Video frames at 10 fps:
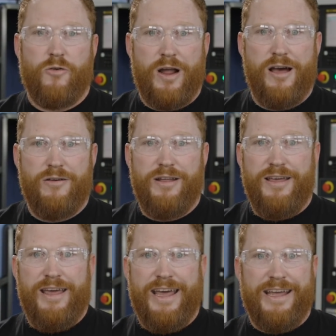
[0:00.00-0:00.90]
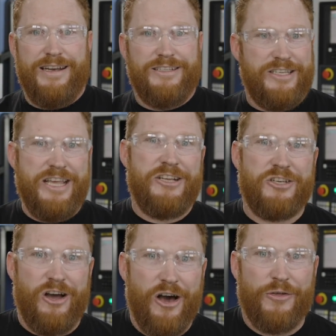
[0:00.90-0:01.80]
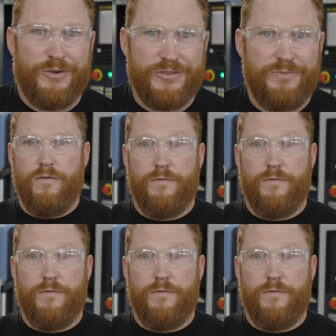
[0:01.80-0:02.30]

around and teach others.